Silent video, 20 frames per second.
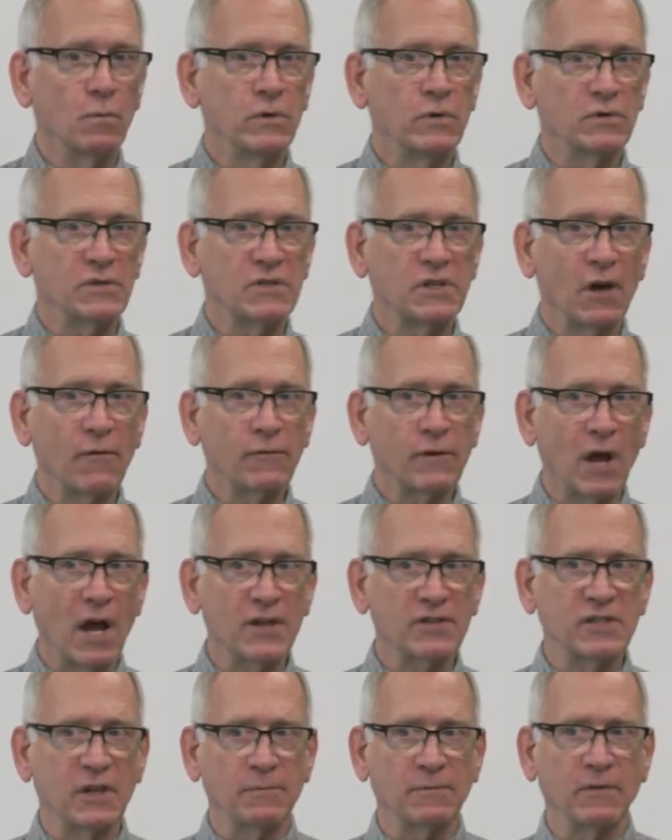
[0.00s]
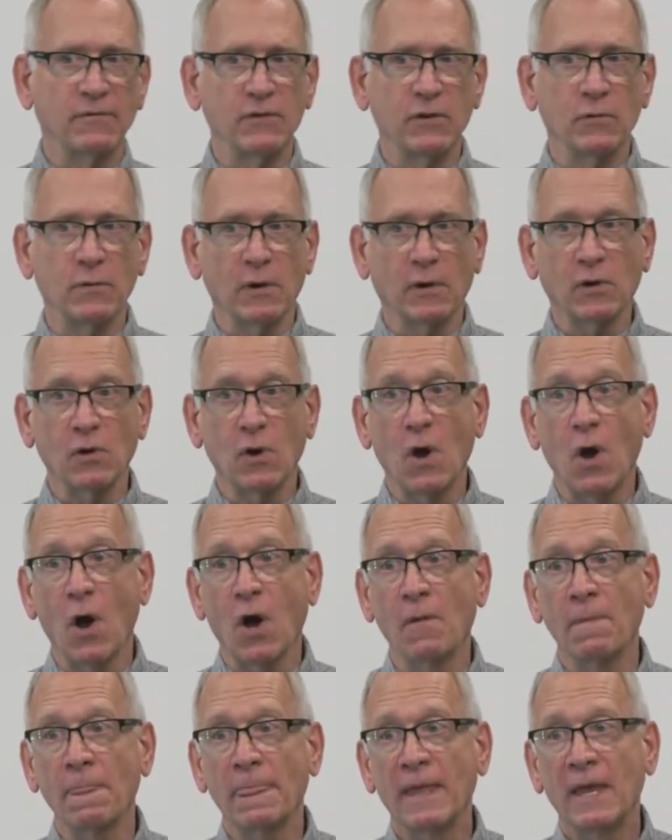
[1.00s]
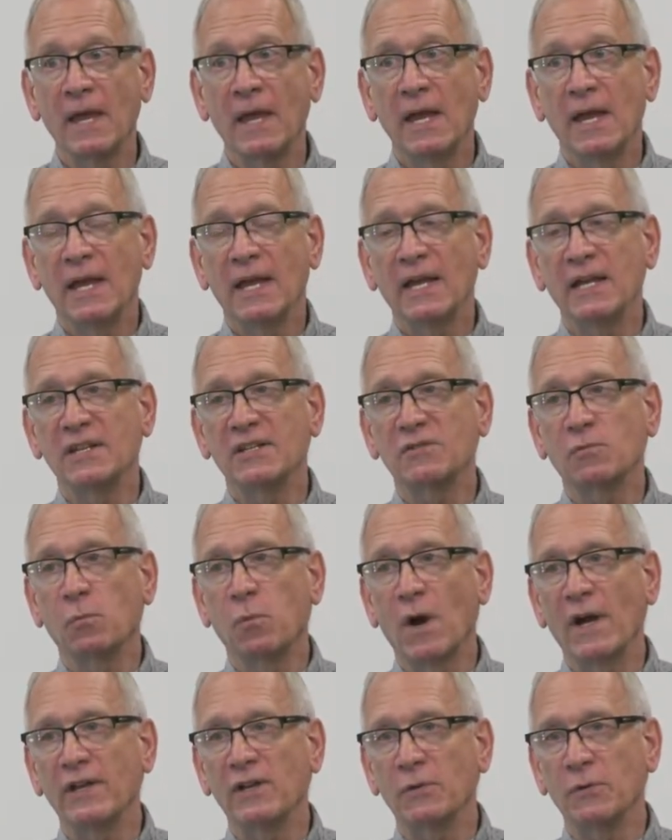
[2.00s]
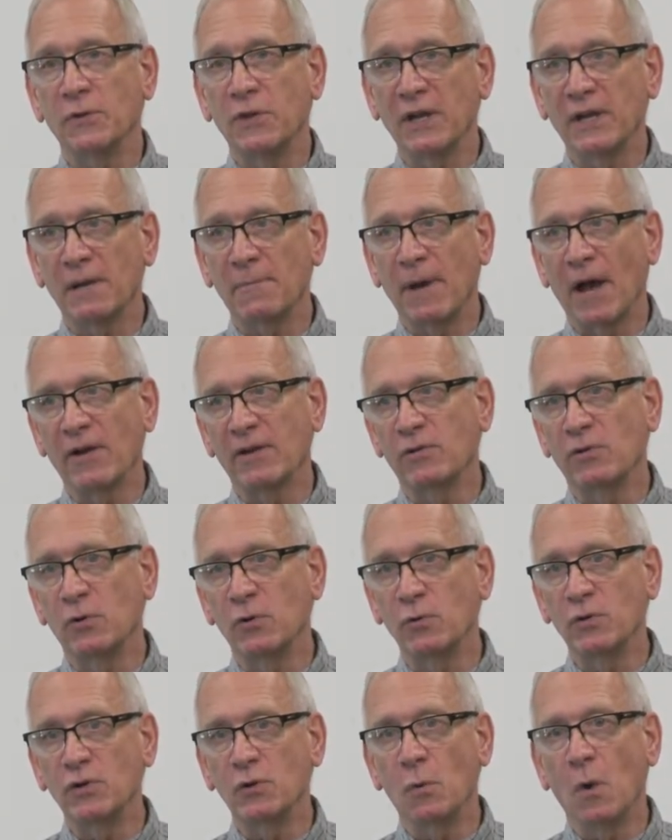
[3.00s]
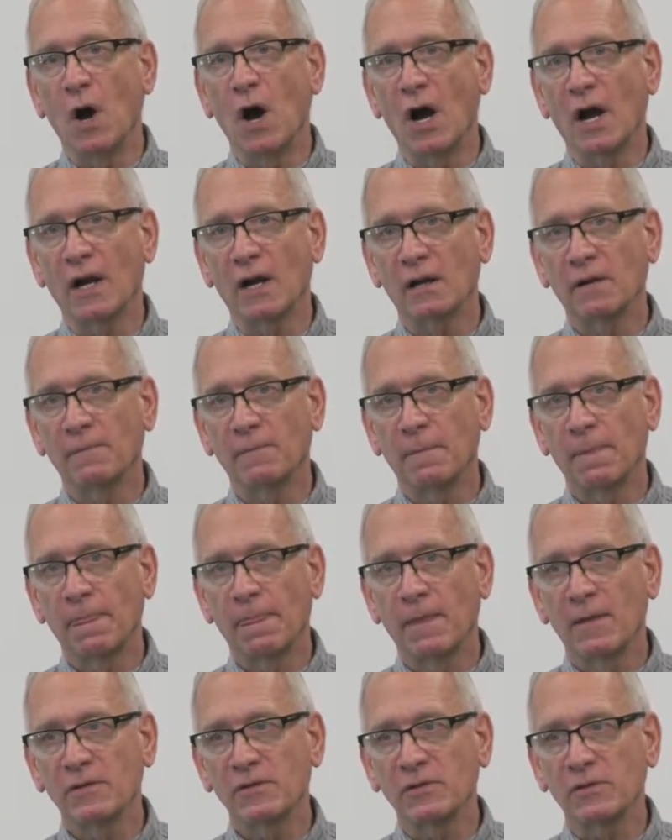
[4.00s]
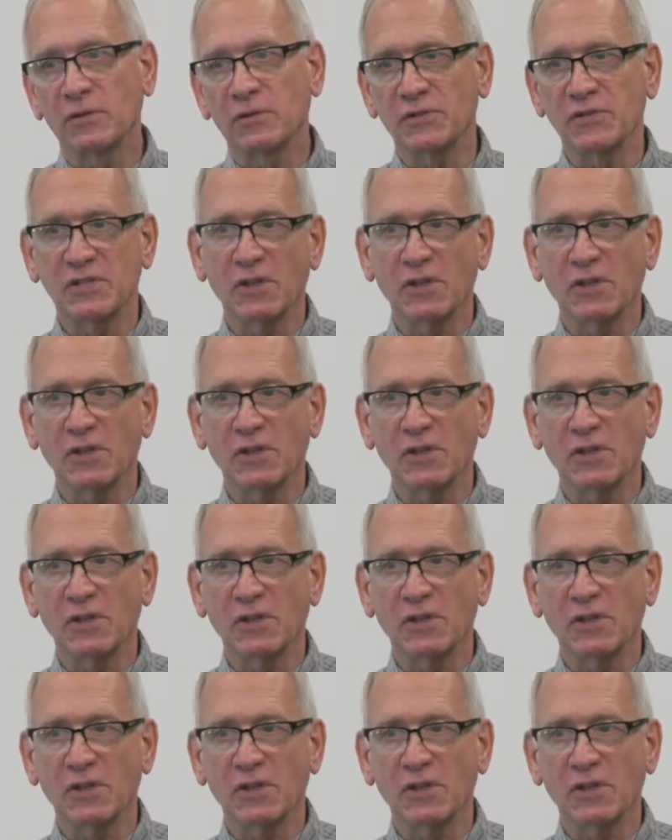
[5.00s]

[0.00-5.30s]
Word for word: your self-concept, if you recall, is what you think about who you are. So your